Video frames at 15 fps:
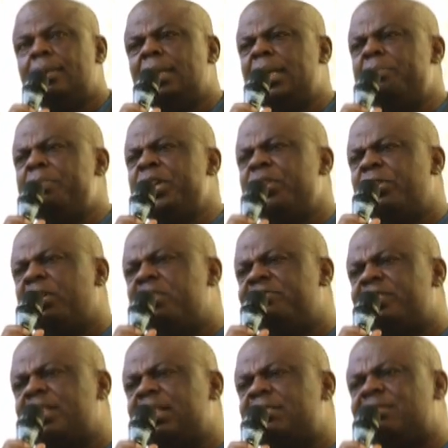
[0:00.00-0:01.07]
it
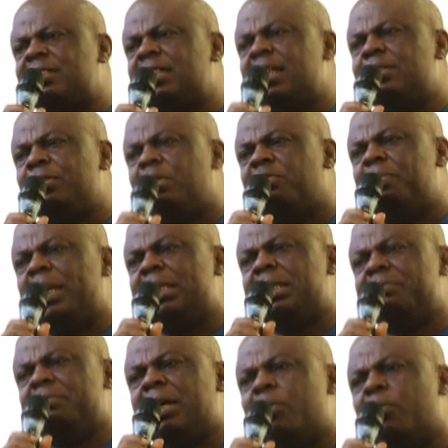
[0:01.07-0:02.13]
behooves the state government,
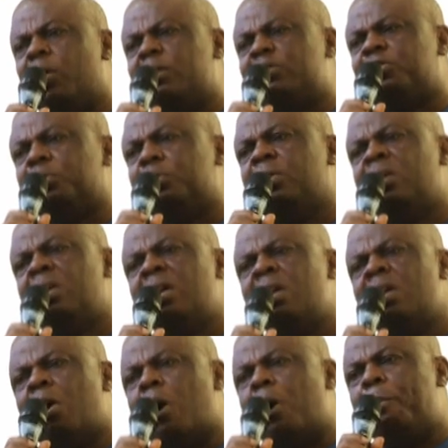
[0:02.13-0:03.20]
if they want to
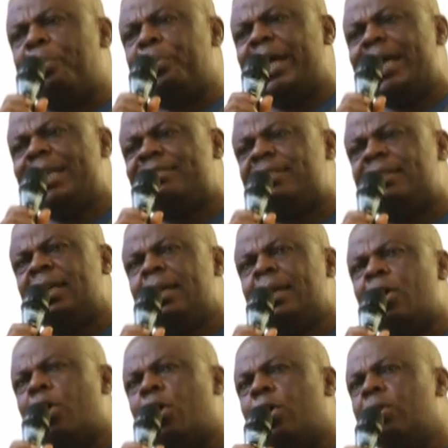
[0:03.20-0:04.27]
operate
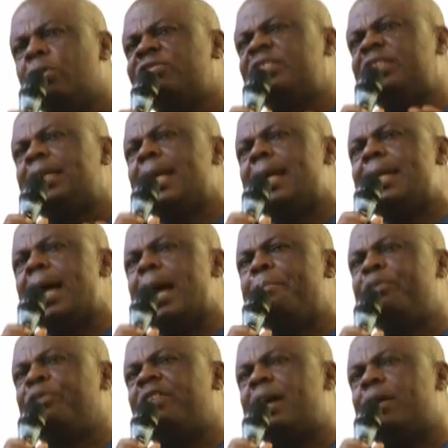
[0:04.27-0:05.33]
or seek any
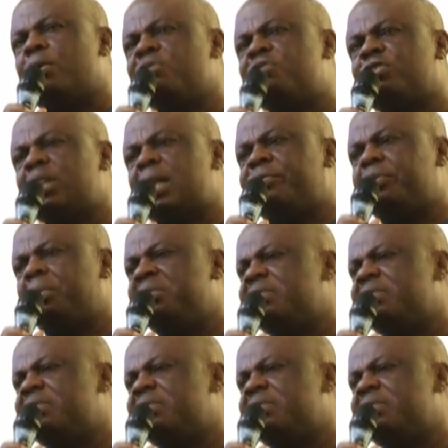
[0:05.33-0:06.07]
approval constitutional from